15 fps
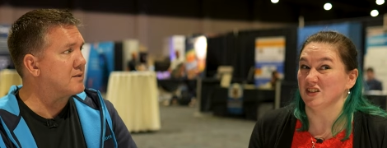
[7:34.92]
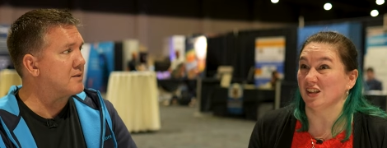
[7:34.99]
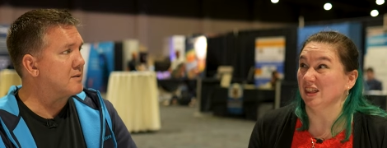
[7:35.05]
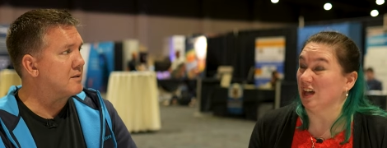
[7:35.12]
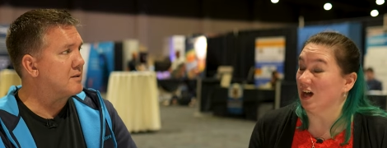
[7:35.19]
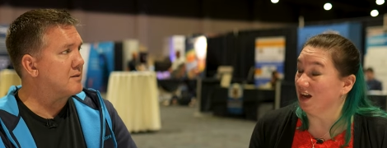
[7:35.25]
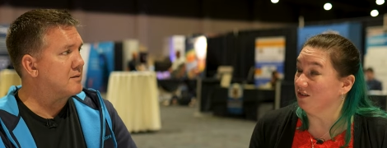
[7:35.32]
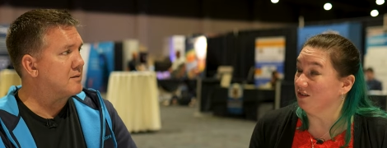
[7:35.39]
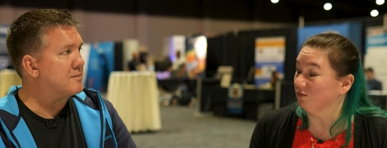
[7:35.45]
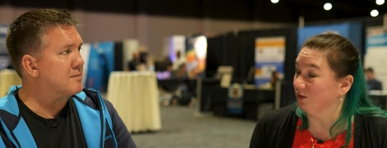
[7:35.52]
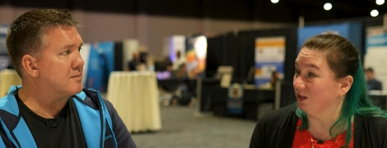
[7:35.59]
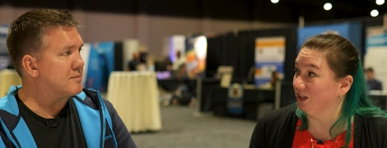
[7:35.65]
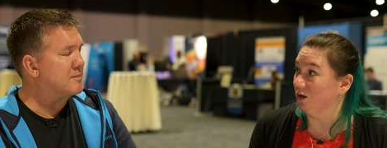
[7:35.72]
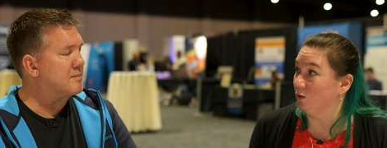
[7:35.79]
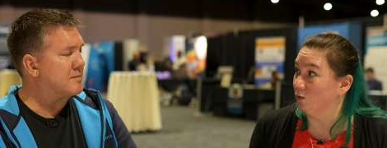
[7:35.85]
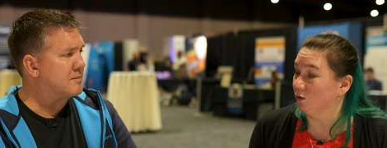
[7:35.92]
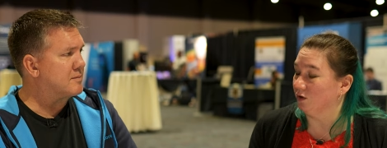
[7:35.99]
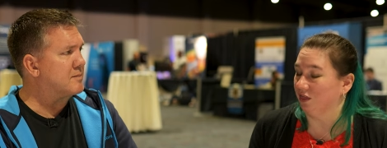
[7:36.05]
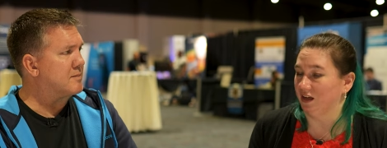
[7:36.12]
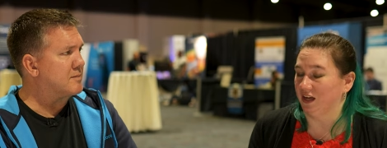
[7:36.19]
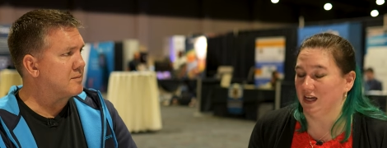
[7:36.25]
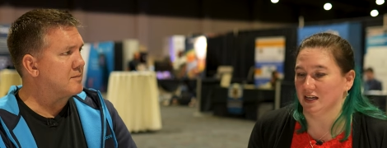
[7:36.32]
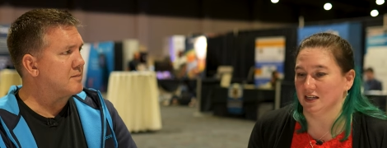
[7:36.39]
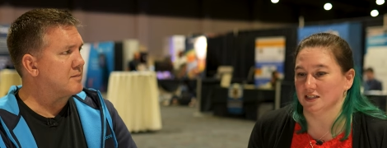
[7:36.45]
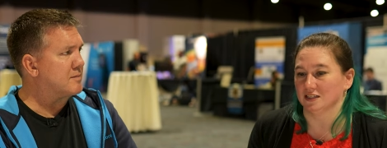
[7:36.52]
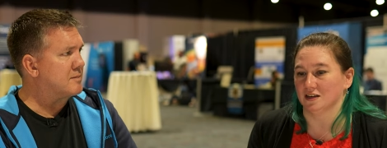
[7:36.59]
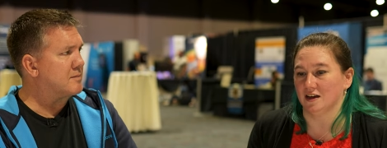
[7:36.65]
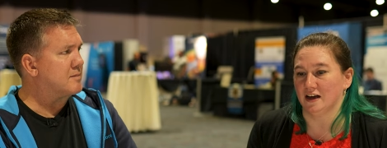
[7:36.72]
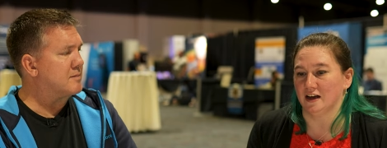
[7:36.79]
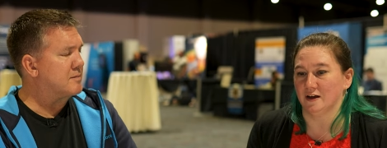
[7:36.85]
Speaker 1: There's a lot of really cool
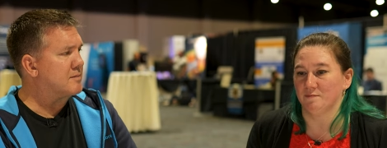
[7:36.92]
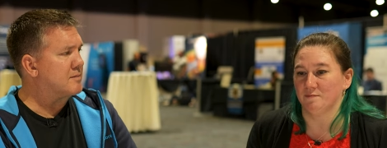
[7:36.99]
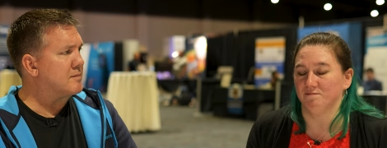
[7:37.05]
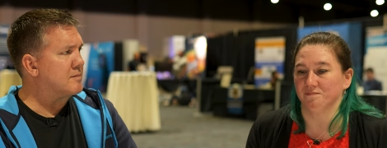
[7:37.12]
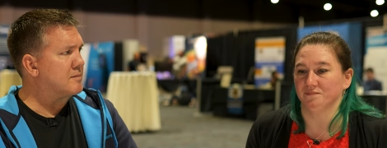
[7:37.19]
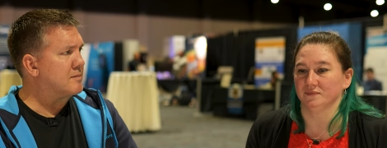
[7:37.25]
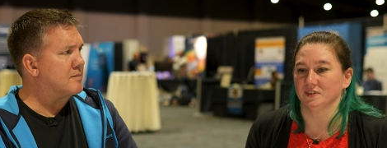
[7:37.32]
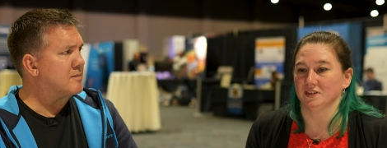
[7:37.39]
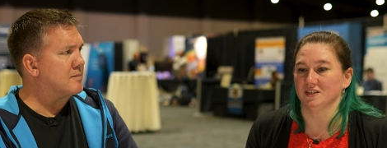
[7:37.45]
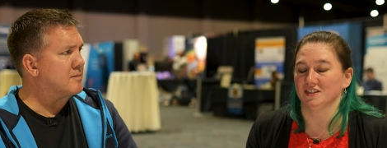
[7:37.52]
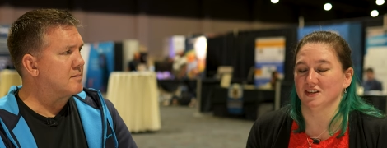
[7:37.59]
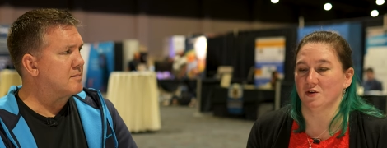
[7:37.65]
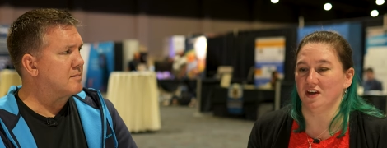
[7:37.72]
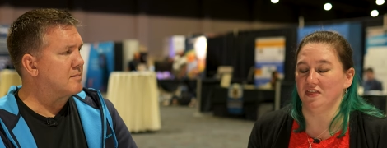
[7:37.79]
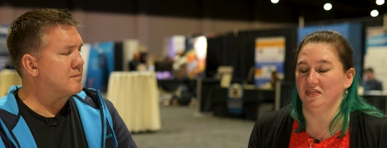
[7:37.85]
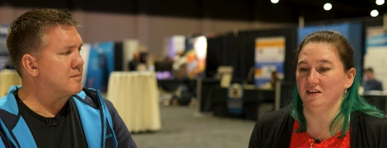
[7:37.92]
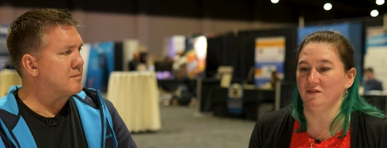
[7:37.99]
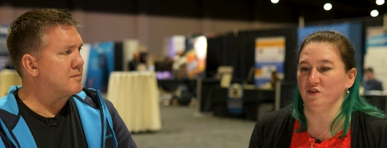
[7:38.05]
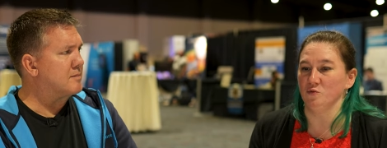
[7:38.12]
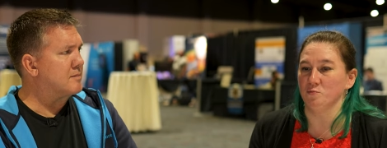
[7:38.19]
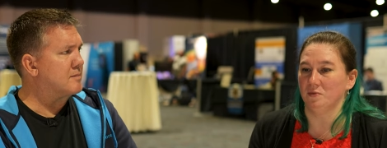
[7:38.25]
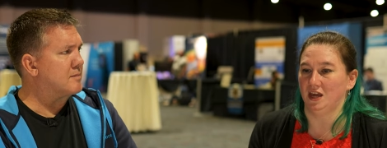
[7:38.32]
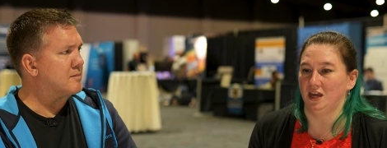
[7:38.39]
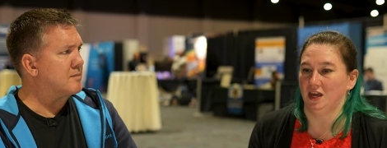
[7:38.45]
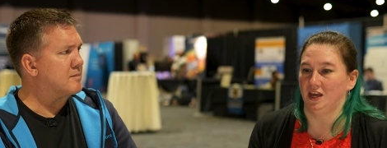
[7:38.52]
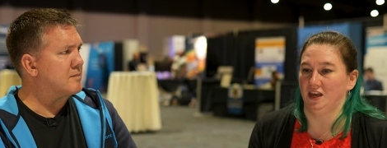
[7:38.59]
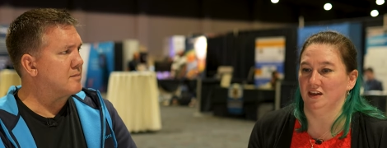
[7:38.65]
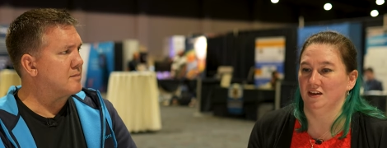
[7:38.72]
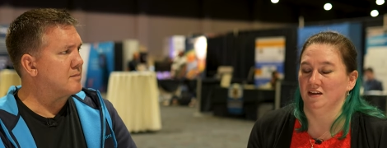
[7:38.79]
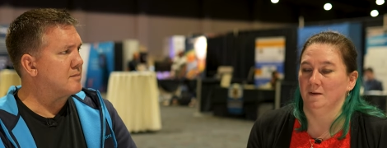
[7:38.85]
things. Um, so I think for
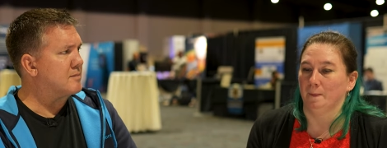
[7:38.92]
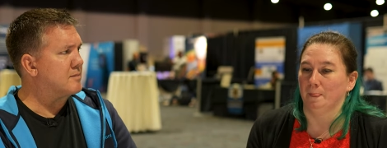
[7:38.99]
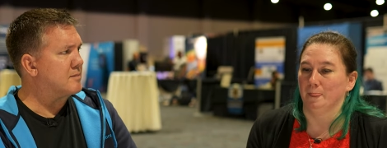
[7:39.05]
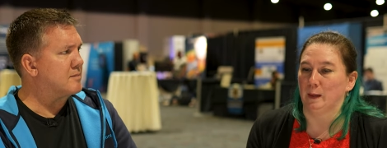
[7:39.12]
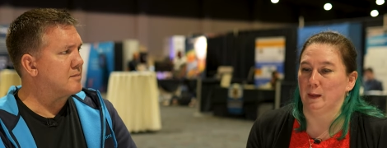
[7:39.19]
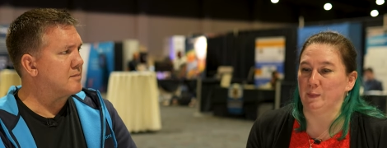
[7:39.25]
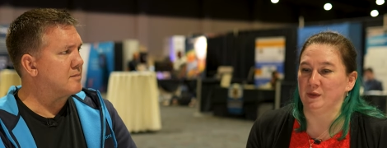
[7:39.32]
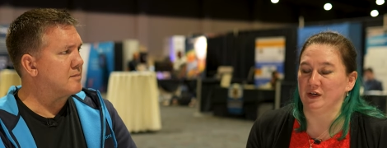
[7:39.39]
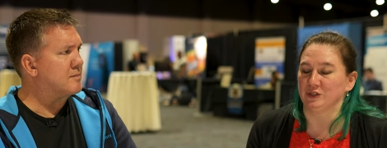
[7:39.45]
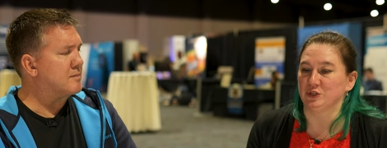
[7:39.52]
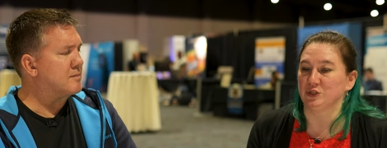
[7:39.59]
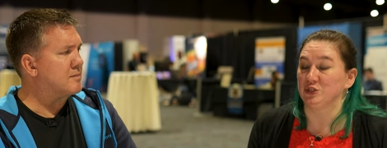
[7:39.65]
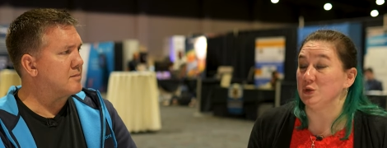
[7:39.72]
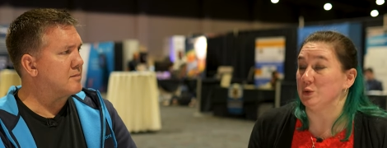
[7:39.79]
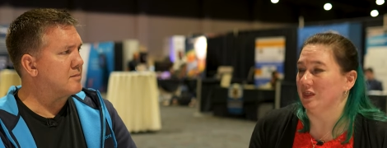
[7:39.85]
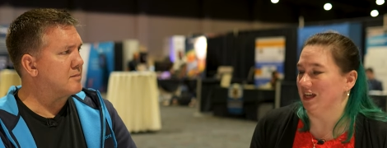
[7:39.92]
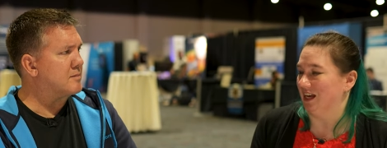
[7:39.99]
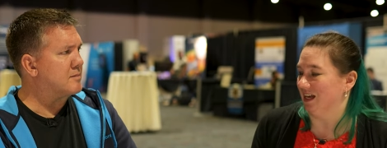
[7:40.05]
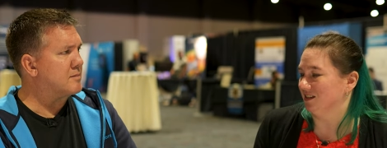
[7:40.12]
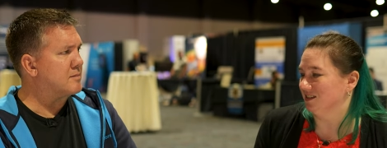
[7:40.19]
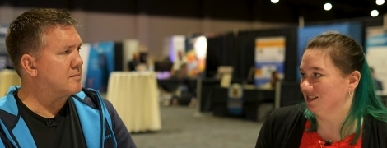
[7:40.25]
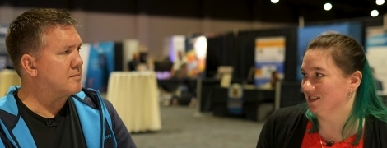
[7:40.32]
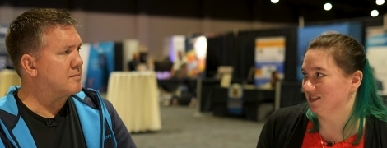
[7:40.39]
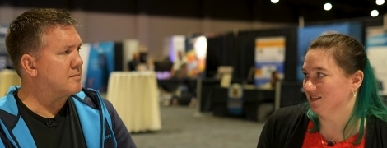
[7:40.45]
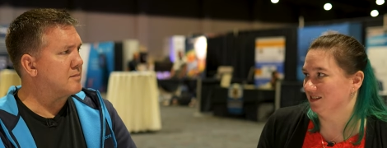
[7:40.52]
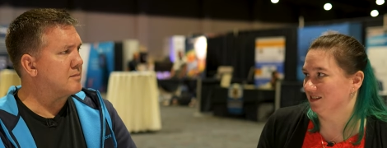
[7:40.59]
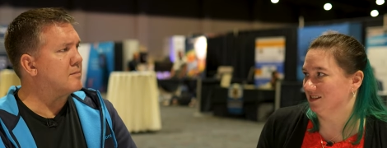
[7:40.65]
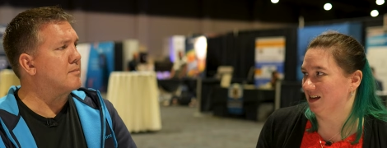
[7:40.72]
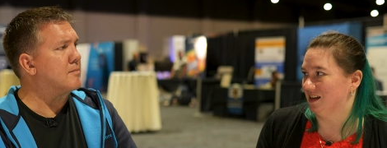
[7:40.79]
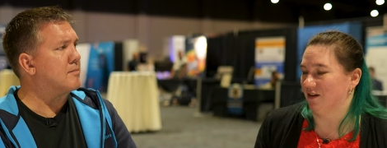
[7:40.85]
me, there's two things
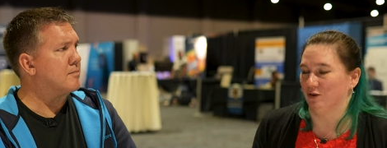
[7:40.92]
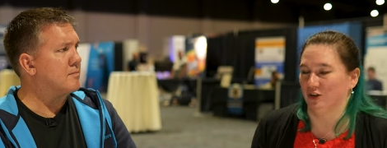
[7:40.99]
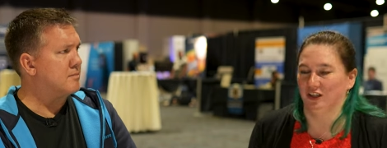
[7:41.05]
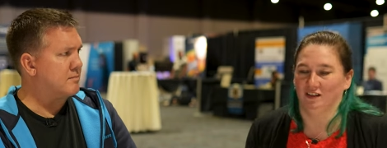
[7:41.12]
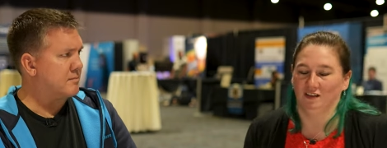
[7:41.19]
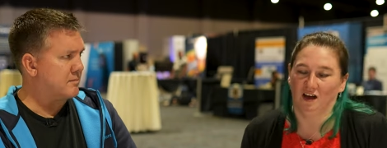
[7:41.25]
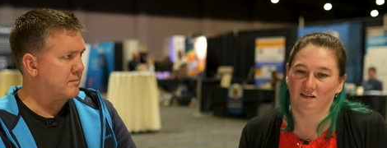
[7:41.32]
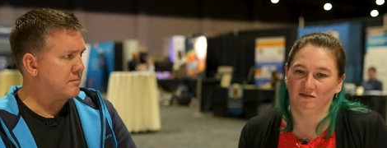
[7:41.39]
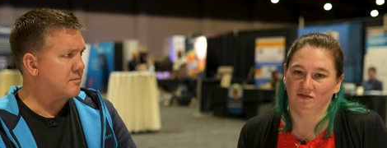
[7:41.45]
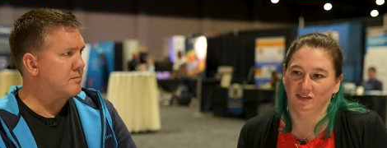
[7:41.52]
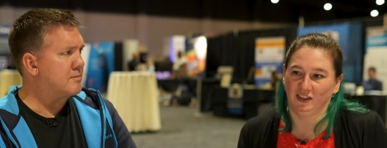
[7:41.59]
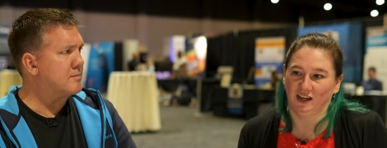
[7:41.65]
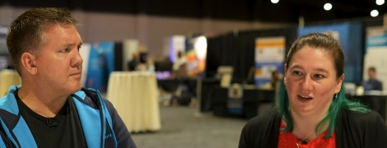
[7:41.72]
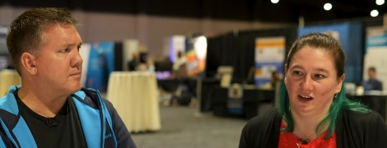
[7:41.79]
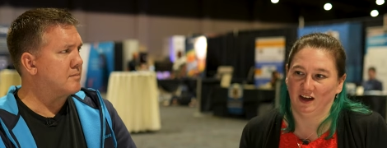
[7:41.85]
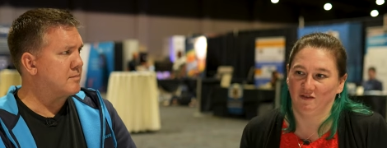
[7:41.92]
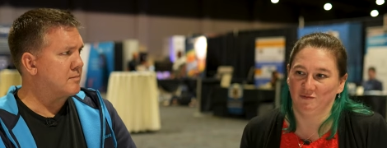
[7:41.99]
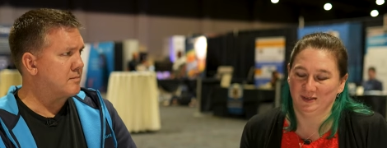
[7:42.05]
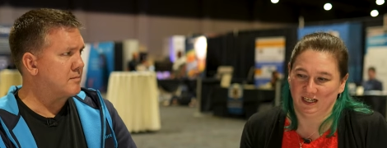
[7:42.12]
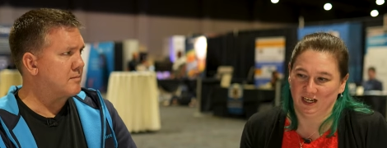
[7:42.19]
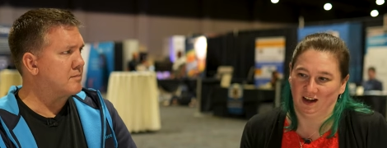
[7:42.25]
that I really love that have been